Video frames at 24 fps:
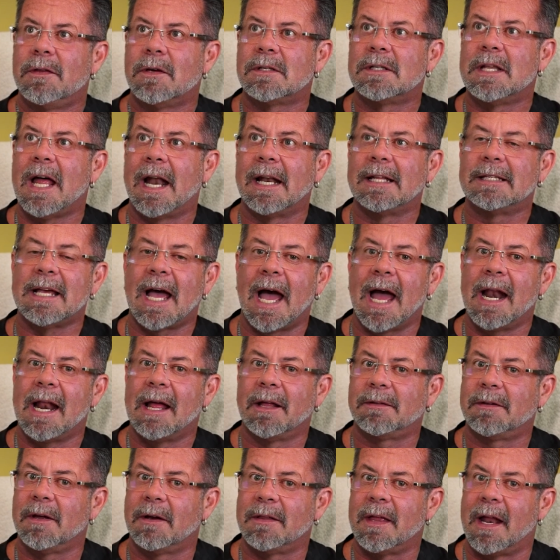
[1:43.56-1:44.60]
There's not a diet
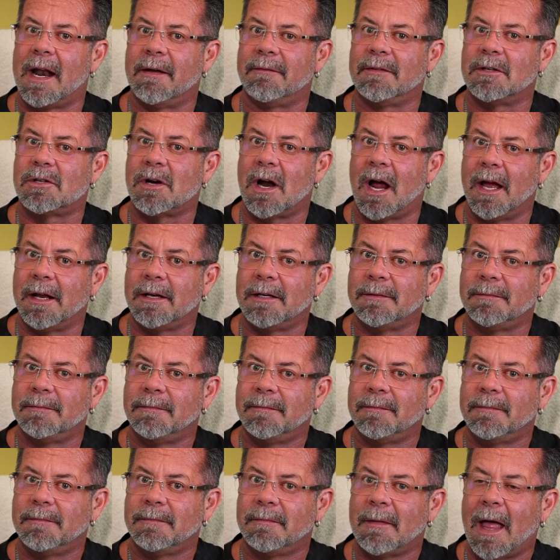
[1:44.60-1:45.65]
out there that I haven't tried.
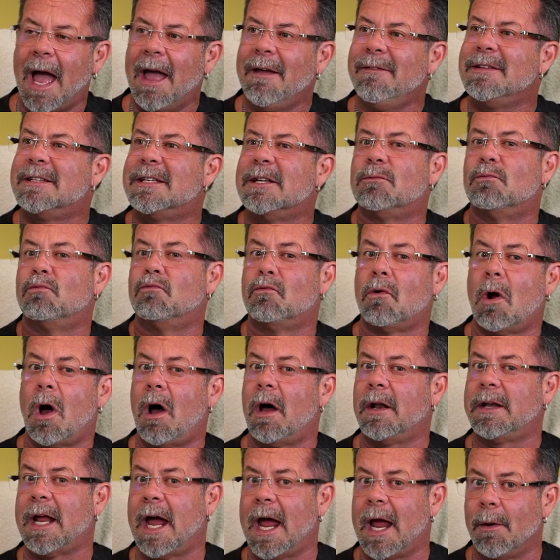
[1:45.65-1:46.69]
I even did
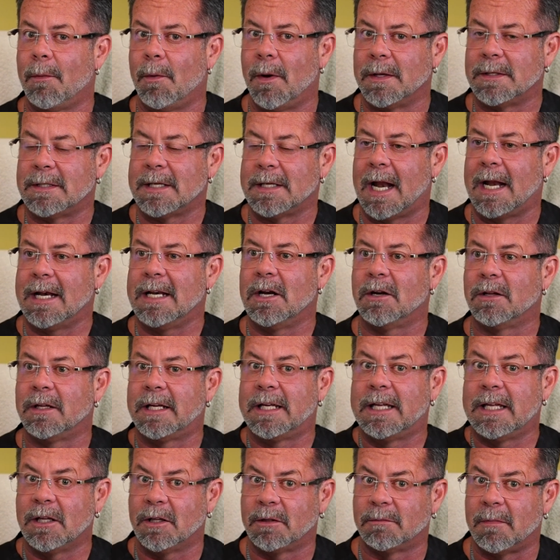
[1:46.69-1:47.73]
raw diet once. And I nearly
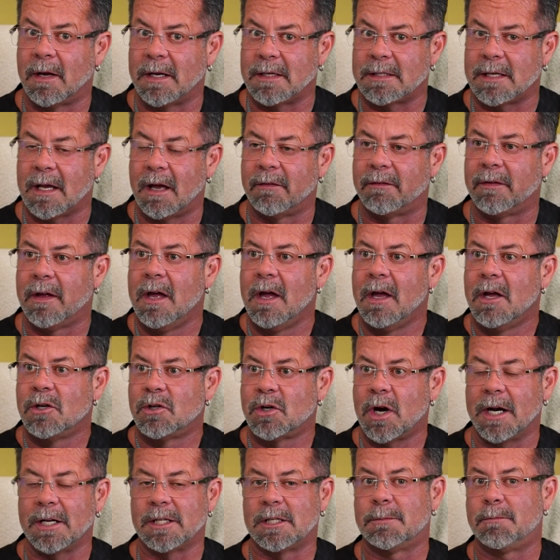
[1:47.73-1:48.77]
killed myself
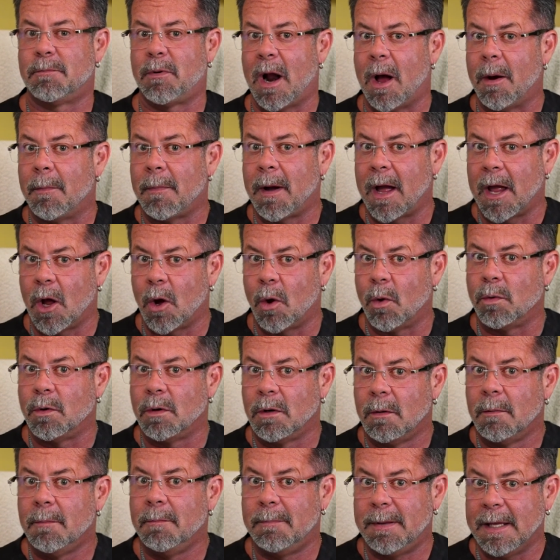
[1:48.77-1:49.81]
trying to sprout my own
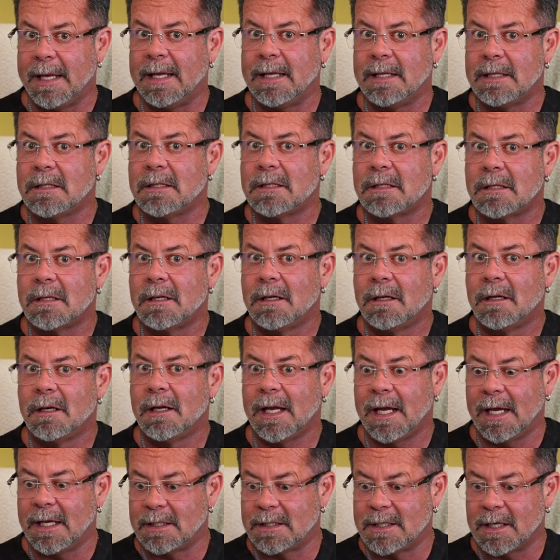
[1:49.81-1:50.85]
beans
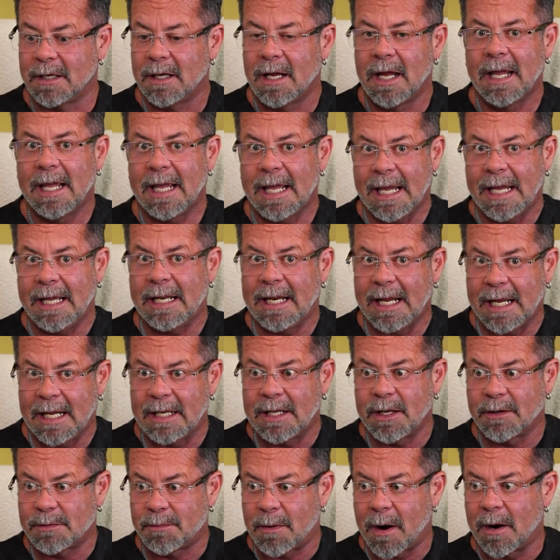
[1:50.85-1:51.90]
into eating
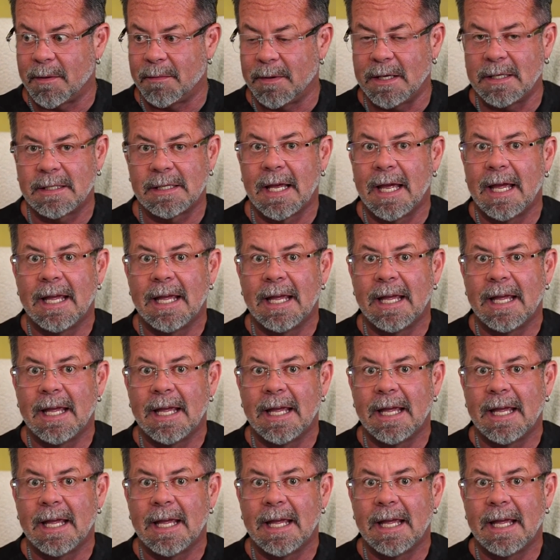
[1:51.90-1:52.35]
the sprouted beans.